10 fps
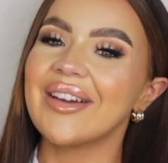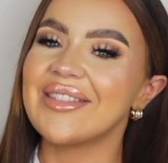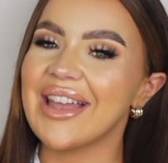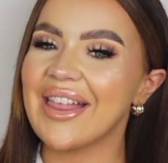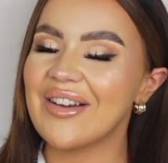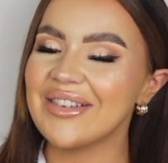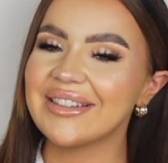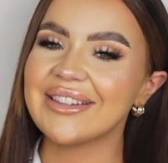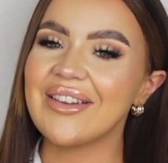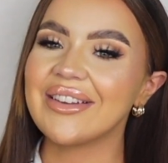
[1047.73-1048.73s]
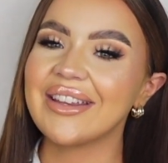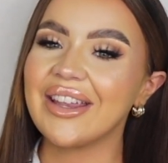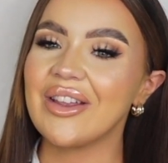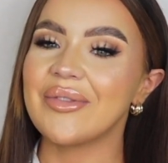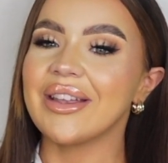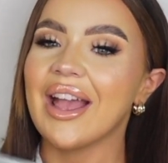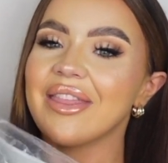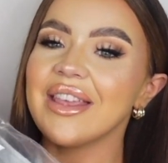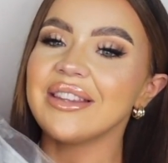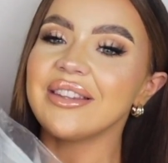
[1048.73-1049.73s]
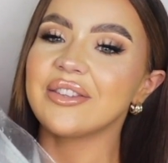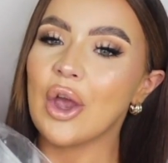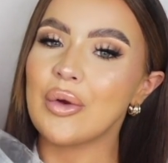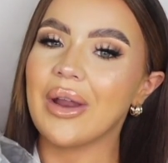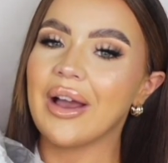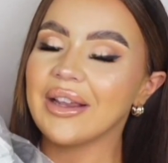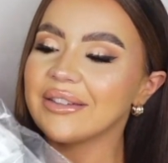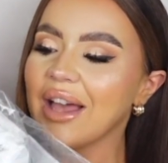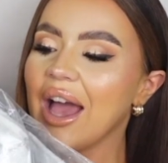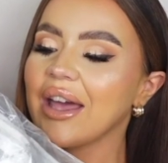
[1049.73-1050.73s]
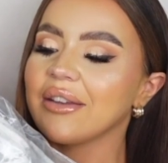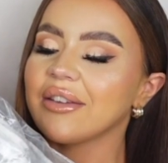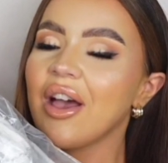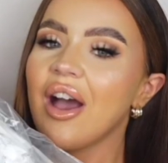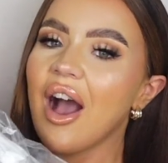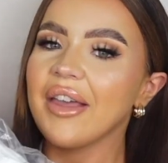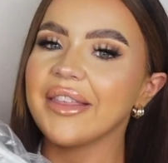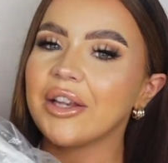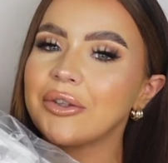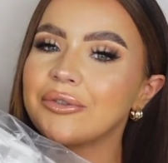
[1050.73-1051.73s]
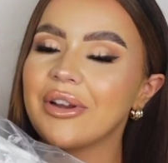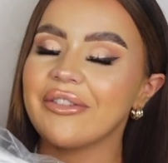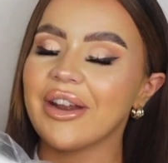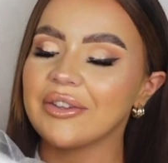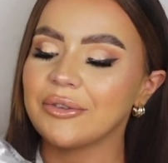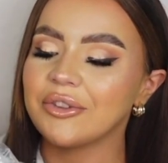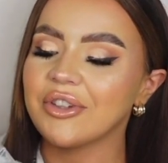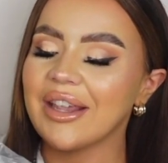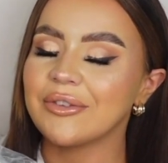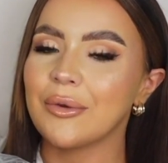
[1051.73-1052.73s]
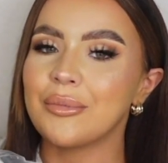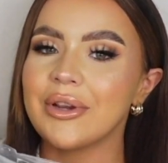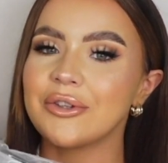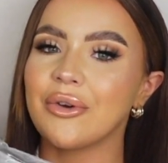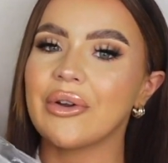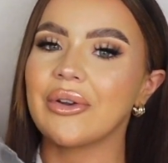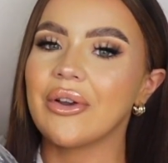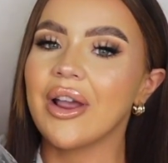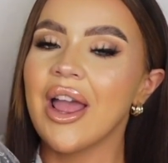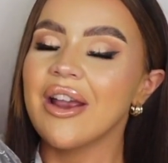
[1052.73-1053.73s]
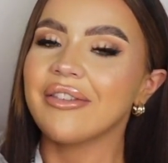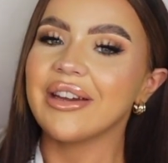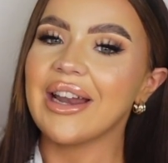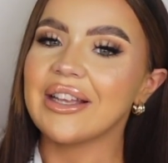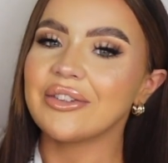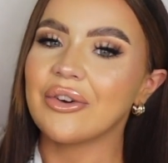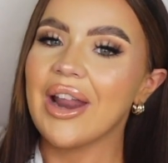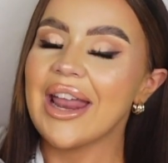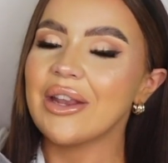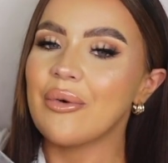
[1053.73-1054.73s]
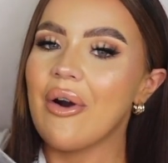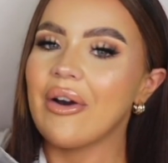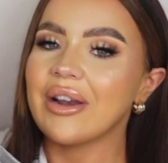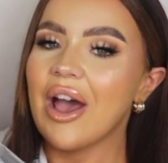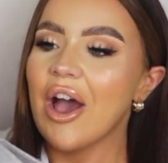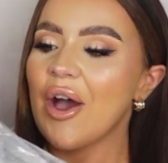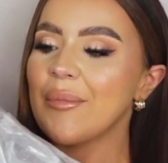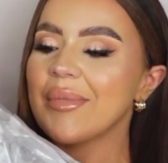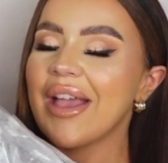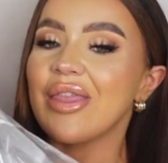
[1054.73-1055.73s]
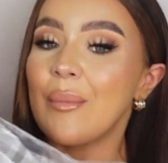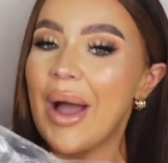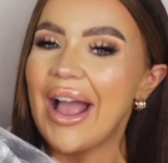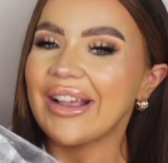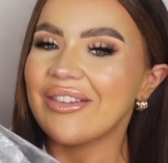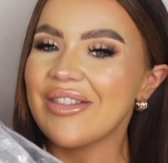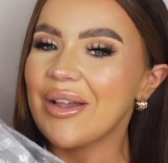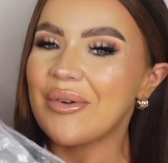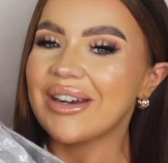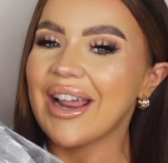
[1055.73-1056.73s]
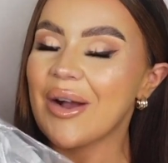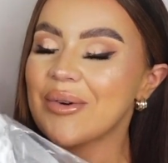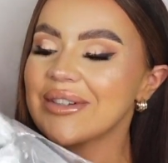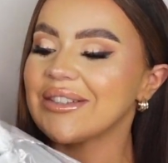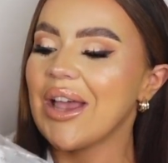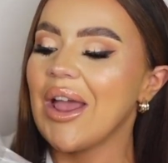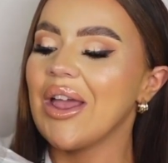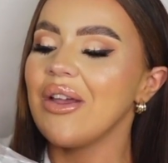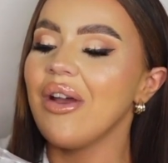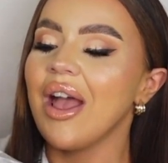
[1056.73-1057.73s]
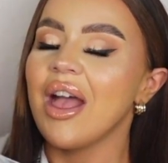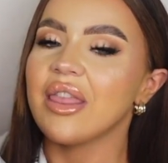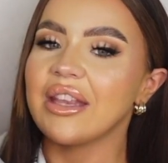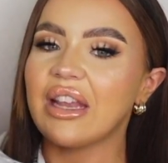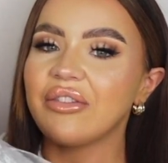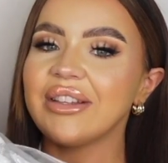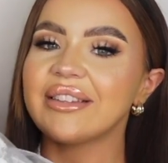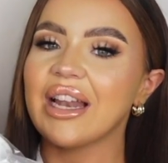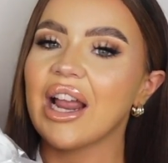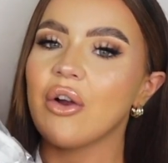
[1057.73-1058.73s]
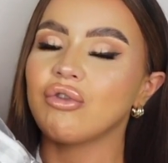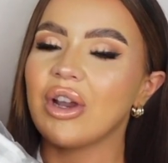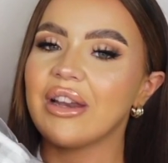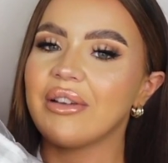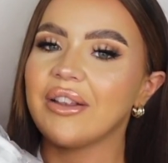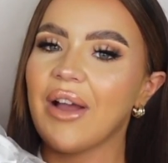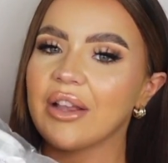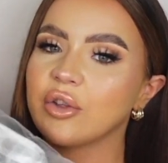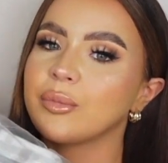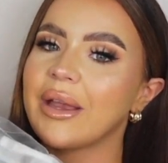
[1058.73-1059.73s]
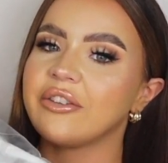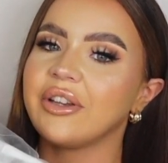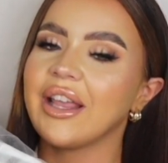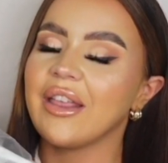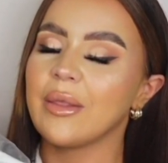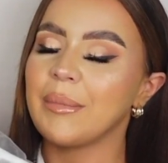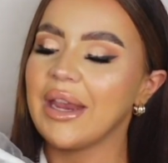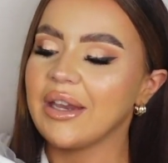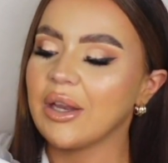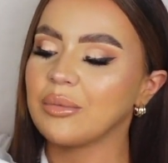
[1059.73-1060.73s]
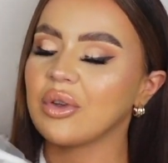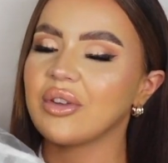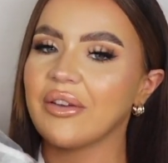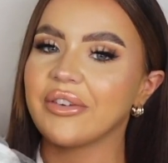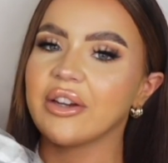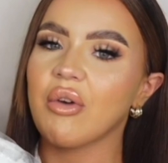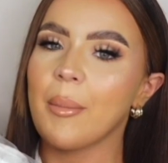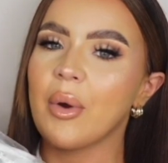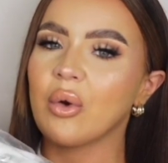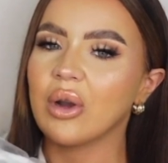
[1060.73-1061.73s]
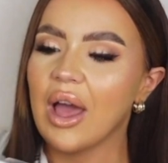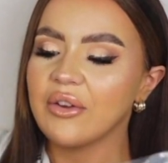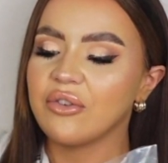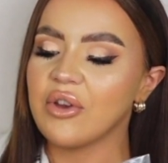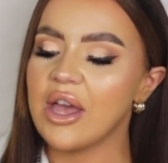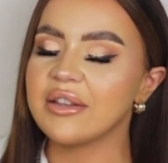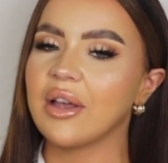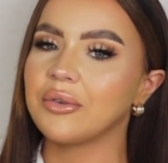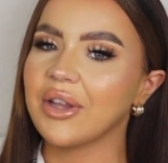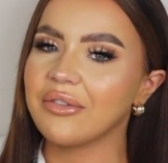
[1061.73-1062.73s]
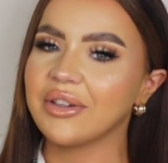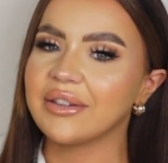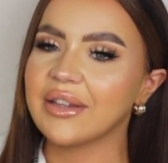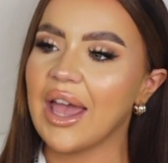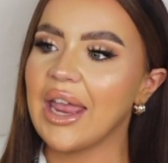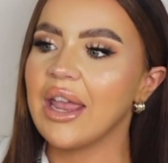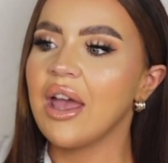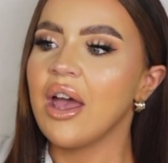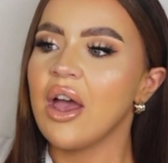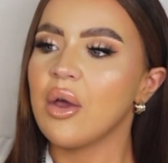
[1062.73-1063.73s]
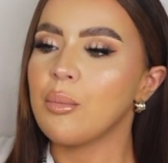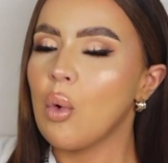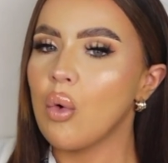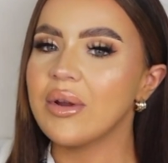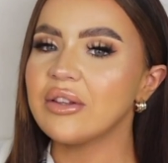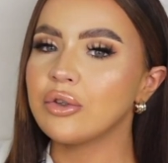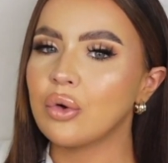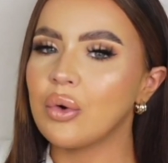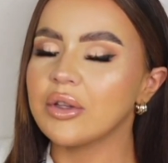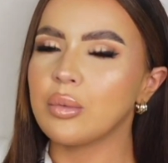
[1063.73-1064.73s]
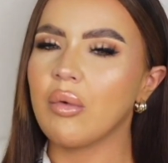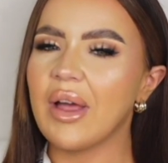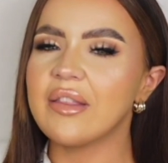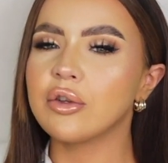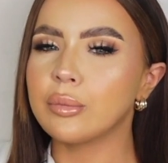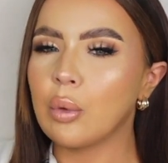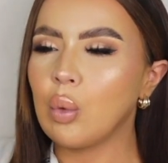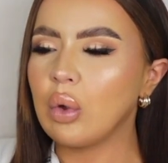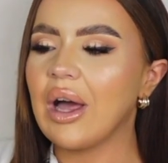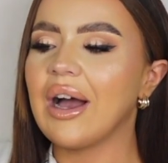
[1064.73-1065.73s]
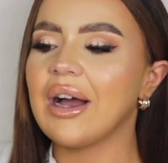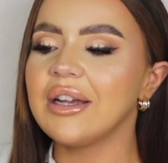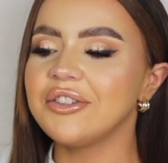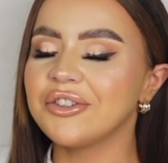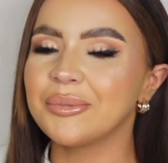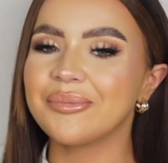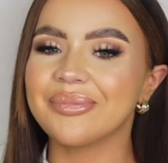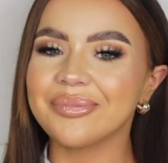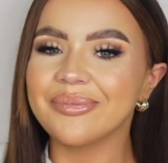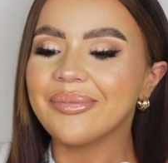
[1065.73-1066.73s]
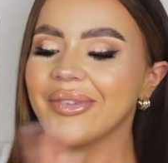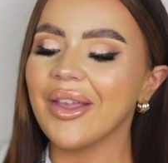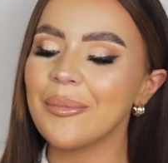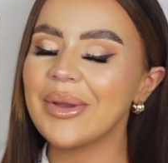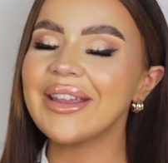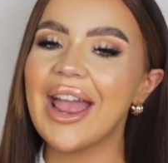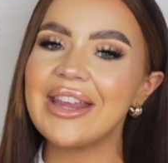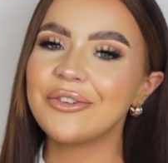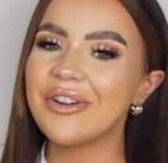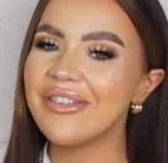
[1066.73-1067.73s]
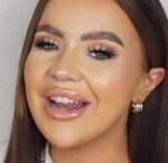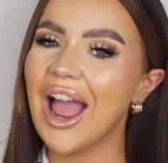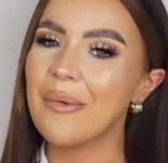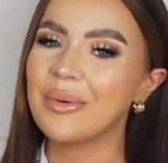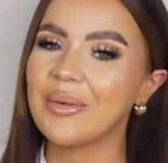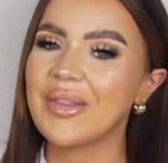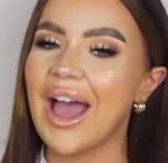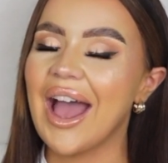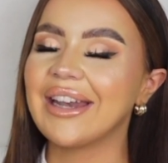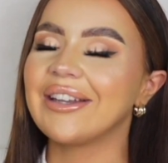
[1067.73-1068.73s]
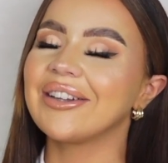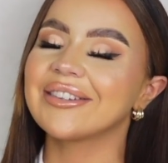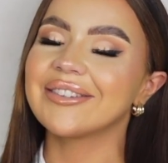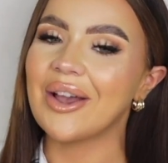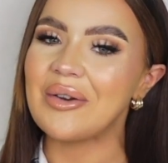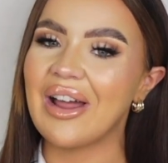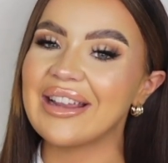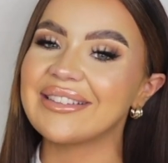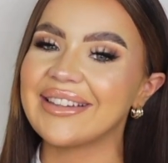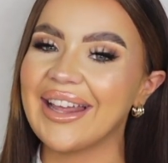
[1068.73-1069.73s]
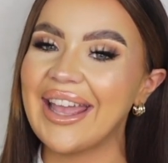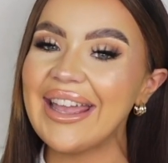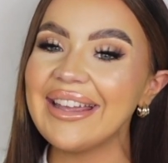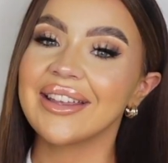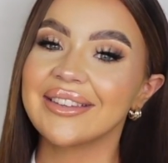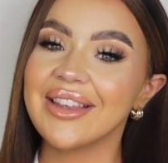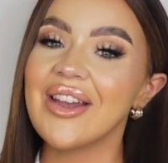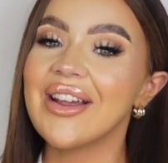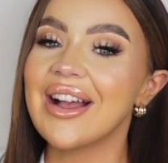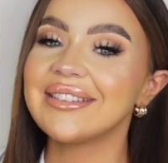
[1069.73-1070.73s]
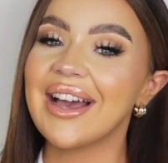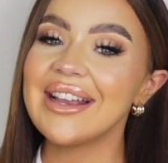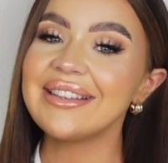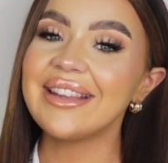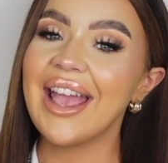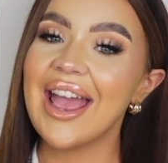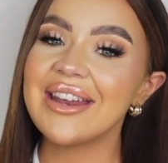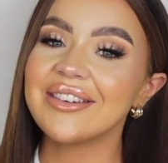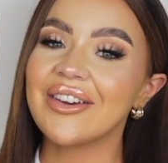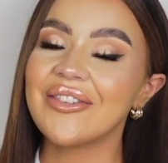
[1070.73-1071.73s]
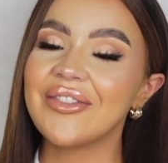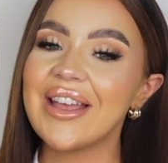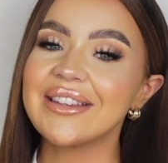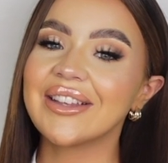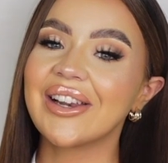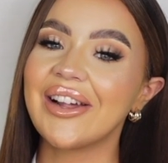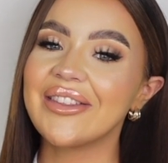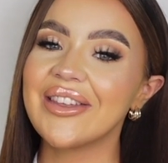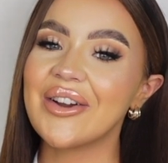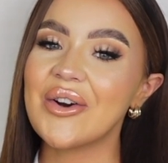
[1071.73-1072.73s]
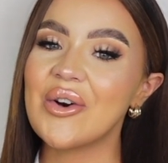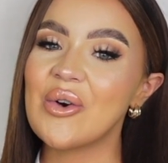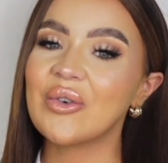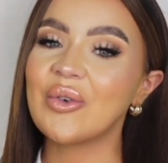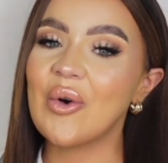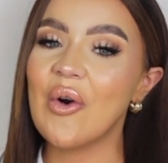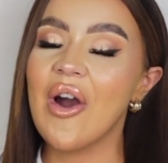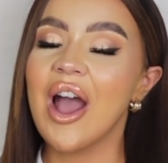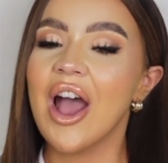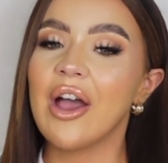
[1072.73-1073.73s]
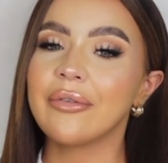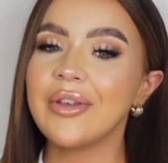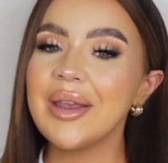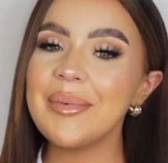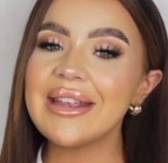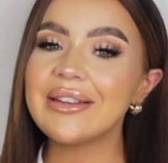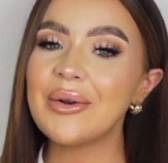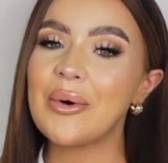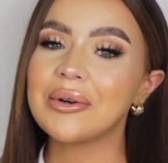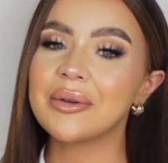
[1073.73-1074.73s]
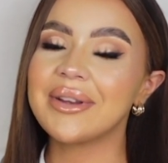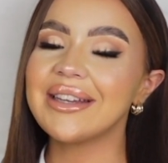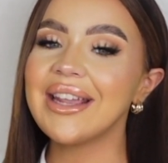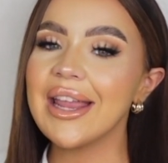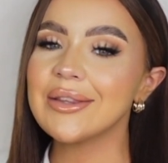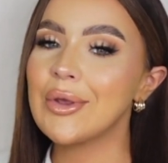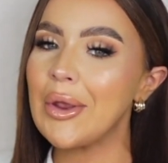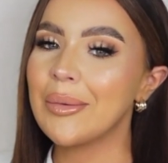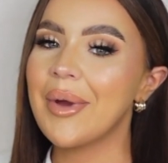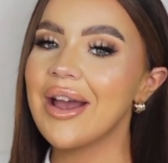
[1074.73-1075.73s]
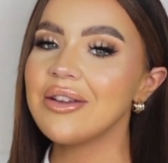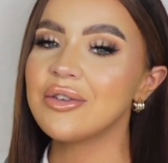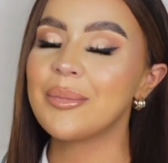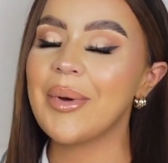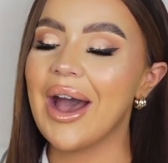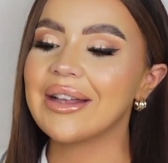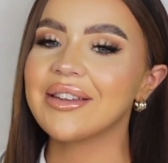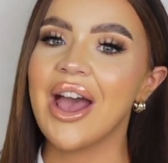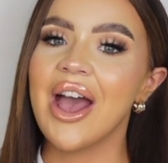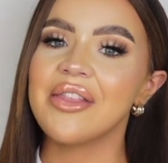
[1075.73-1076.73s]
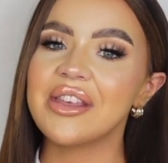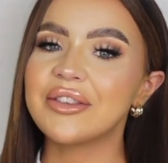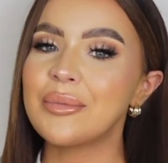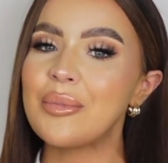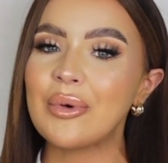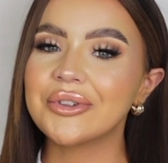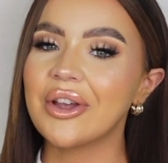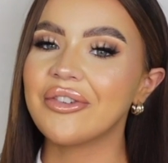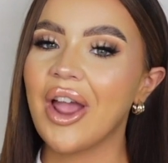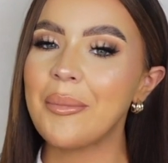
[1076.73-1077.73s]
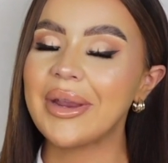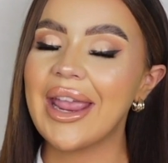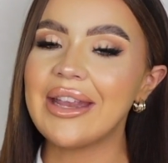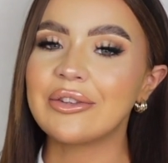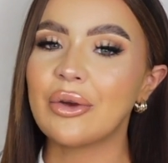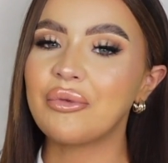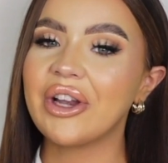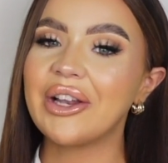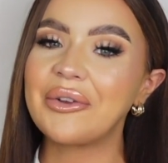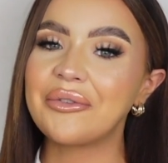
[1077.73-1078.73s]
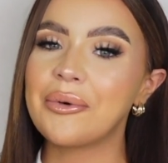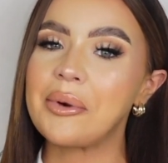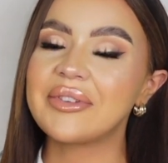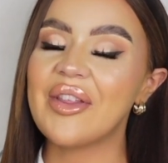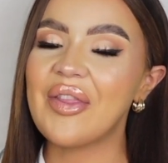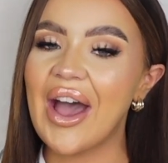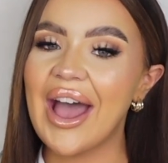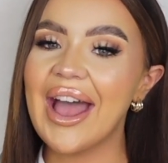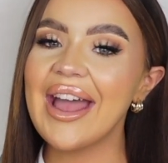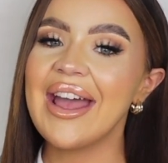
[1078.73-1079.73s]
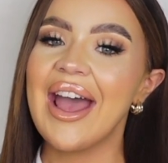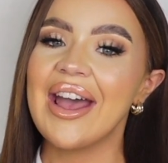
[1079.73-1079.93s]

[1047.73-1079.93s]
But yeah, that would be so cute. But yeah, this is so nice, and I think it looks really nice on Shane, so I'm pretty sure it would look really nice on anyone in the back if they want to get one too. They're definitely selling out really, really fast, especially in the medium, so definitely grab it online first. I would definitely say more in store, it's more like the small large. But yeah, he's really, really happy with that, and he looks so nice in it. So guys, that is the end of this clothing haul for a few bits in autumn. I didn't get too much, but there's some more stuff coming in, so I'm really looking forward to that.